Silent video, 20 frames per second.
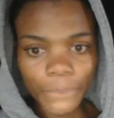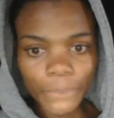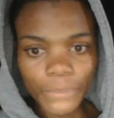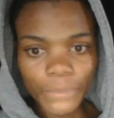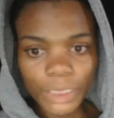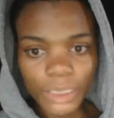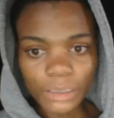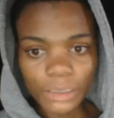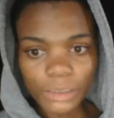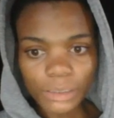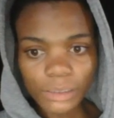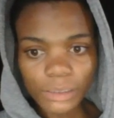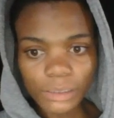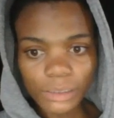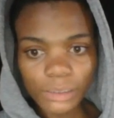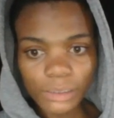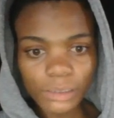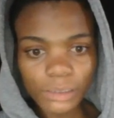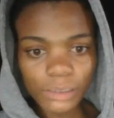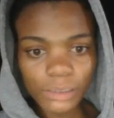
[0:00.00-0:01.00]

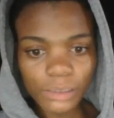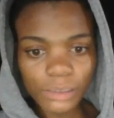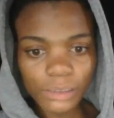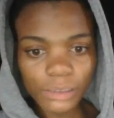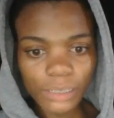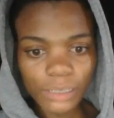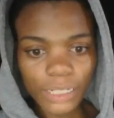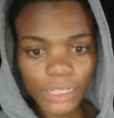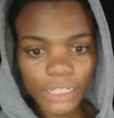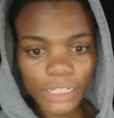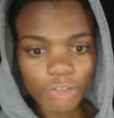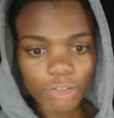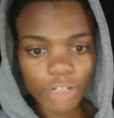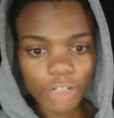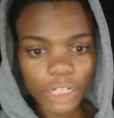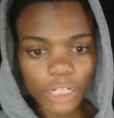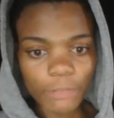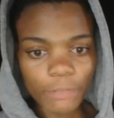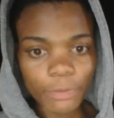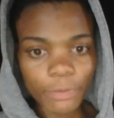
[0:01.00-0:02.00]
this line will
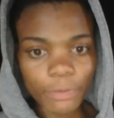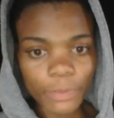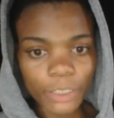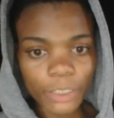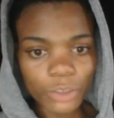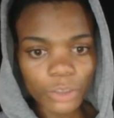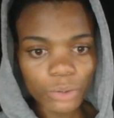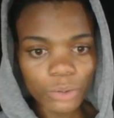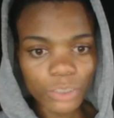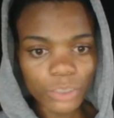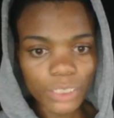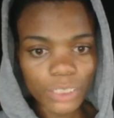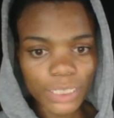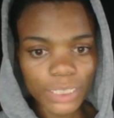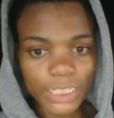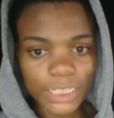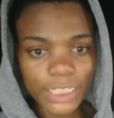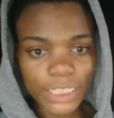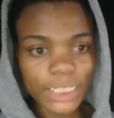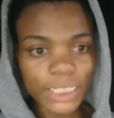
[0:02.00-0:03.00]
help me to
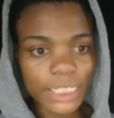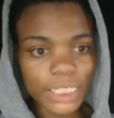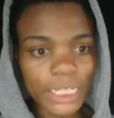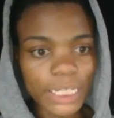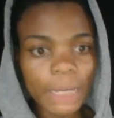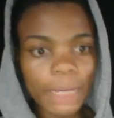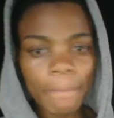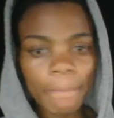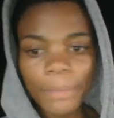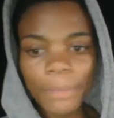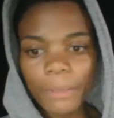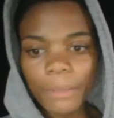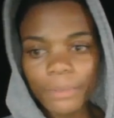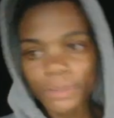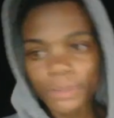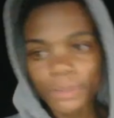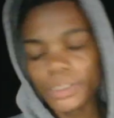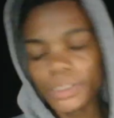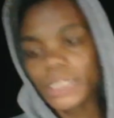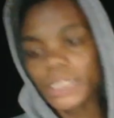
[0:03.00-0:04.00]
delete the
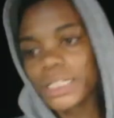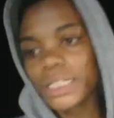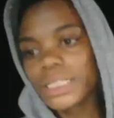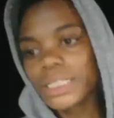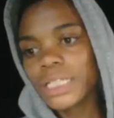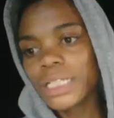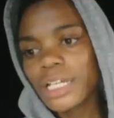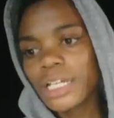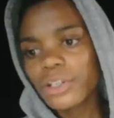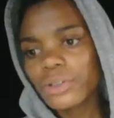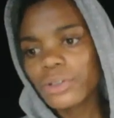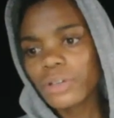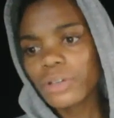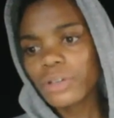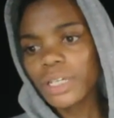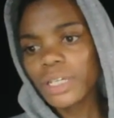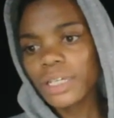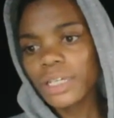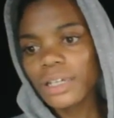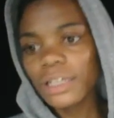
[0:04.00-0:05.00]
product. So
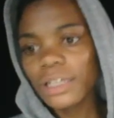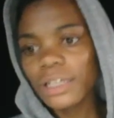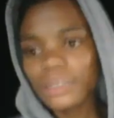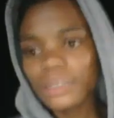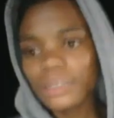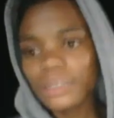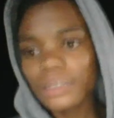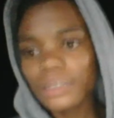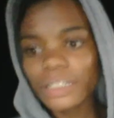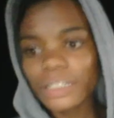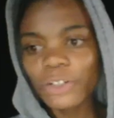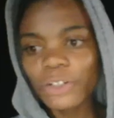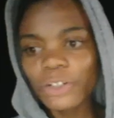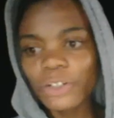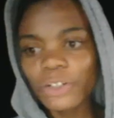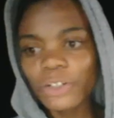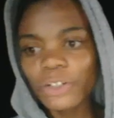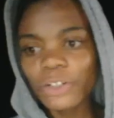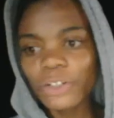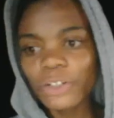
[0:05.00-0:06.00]
here in the new
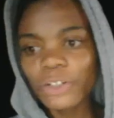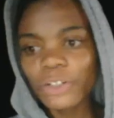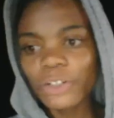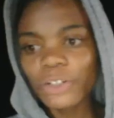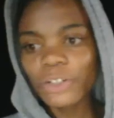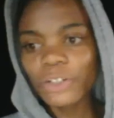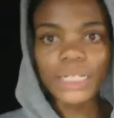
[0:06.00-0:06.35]
product,